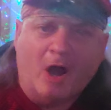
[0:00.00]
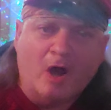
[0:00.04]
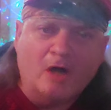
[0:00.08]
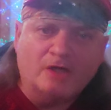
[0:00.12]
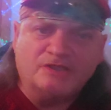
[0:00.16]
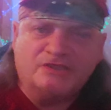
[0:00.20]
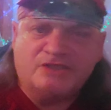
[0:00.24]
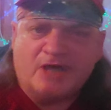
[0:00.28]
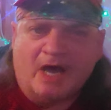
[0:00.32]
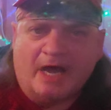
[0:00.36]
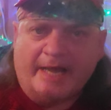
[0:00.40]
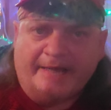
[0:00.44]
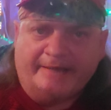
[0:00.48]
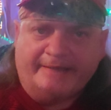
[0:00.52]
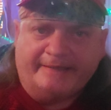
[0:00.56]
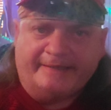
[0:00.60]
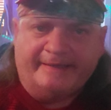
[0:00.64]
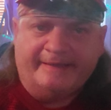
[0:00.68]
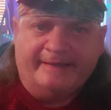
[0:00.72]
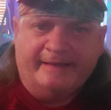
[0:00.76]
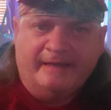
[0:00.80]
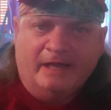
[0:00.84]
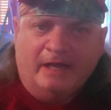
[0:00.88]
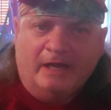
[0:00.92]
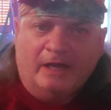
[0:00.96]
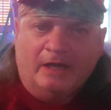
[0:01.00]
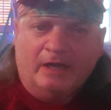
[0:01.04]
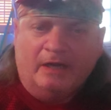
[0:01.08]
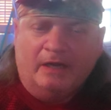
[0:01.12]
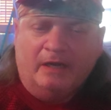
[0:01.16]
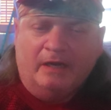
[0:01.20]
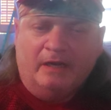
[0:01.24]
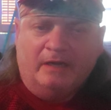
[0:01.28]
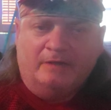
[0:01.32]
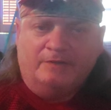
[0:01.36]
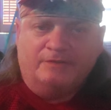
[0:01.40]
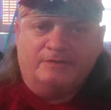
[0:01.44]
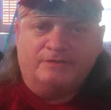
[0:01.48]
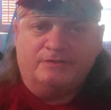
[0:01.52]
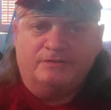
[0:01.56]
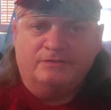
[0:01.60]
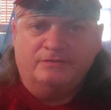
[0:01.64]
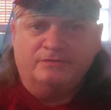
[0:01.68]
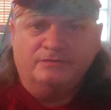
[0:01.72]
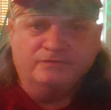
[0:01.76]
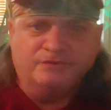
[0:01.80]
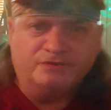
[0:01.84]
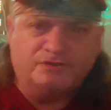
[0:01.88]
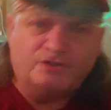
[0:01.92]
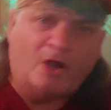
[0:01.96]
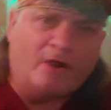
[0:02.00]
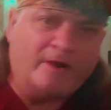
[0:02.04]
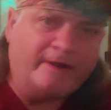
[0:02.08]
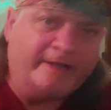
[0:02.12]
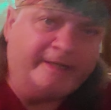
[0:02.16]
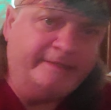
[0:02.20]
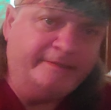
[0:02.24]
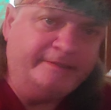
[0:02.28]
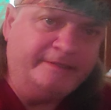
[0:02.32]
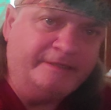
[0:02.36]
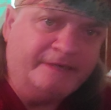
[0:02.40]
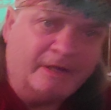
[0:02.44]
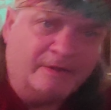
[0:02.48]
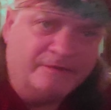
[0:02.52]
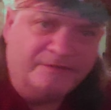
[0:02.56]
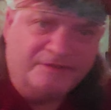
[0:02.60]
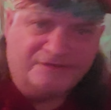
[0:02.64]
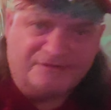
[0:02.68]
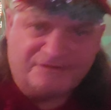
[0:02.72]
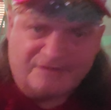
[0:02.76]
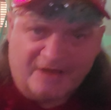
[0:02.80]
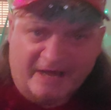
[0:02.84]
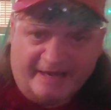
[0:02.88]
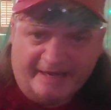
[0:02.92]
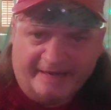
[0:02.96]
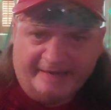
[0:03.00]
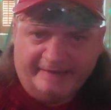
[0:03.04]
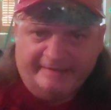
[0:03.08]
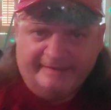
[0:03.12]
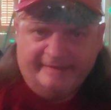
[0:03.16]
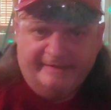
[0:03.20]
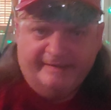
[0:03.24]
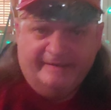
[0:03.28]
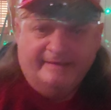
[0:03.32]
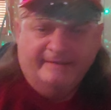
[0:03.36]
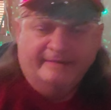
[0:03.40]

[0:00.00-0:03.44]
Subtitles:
on-site target. The sighting.